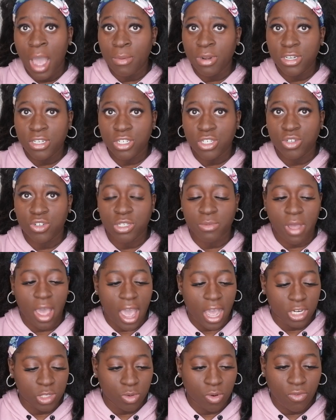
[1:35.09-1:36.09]
gonna just use my
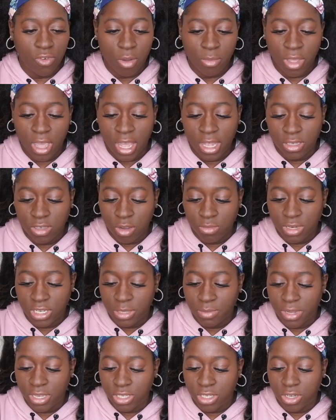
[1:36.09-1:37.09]
actual foaming hand soap
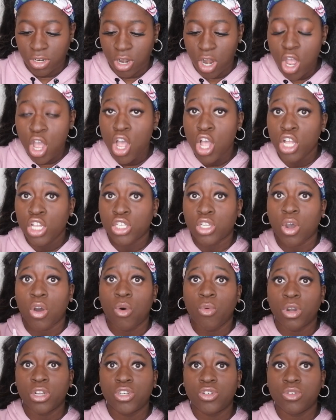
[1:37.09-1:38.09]
dispenser.
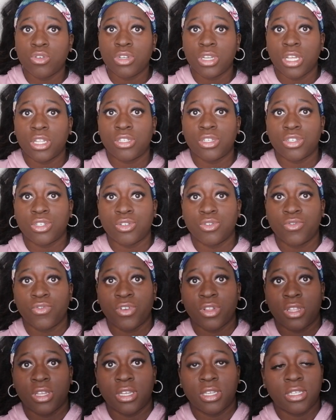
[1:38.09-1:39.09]
So what you'll need to do
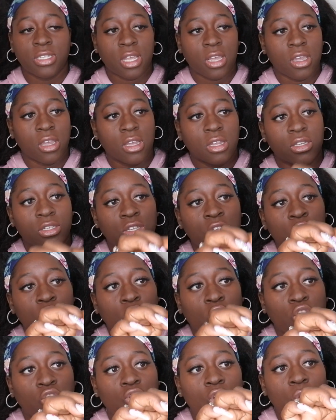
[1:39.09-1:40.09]
for this is
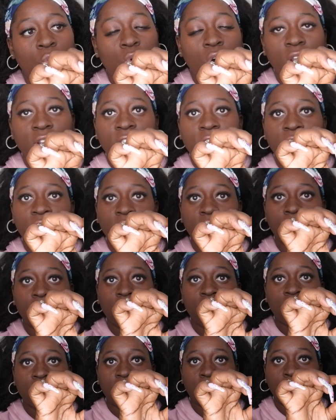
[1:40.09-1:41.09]
you'll wanna
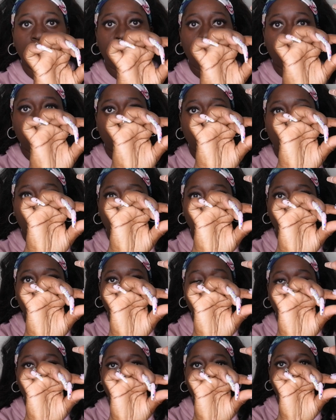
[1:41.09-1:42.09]
fill the bottle
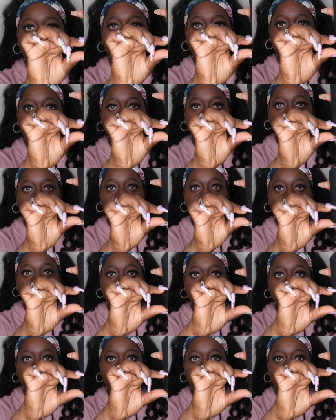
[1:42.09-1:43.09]
up
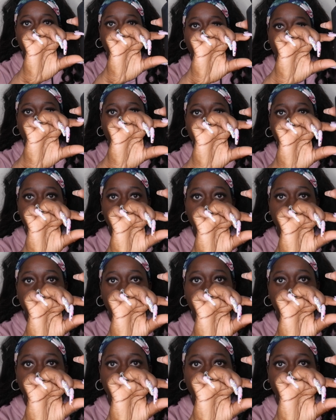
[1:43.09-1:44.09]
about not
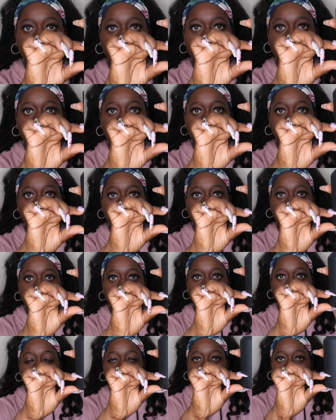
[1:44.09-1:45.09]
even a fourth of the way,
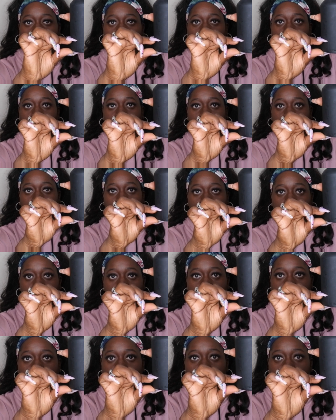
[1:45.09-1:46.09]
maybe like an
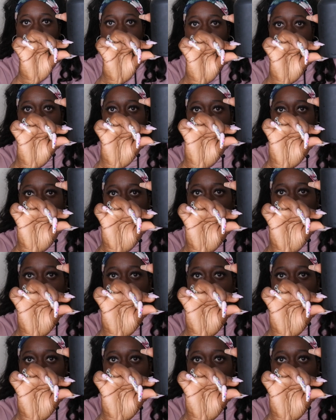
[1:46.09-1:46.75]
eighth of the way. So